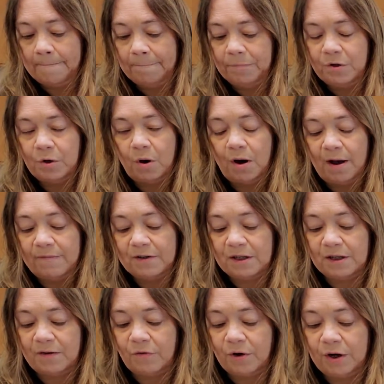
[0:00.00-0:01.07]
Do you all have
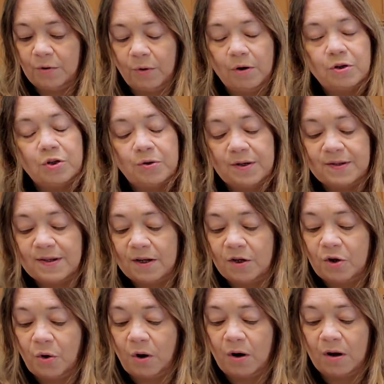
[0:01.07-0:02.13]
delivery groceries in
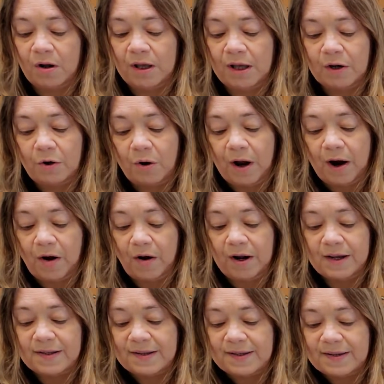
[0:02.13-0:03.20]
your
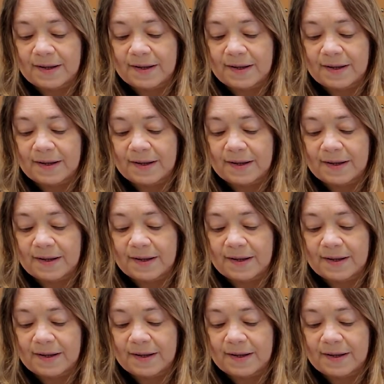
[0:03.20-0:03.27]
areas?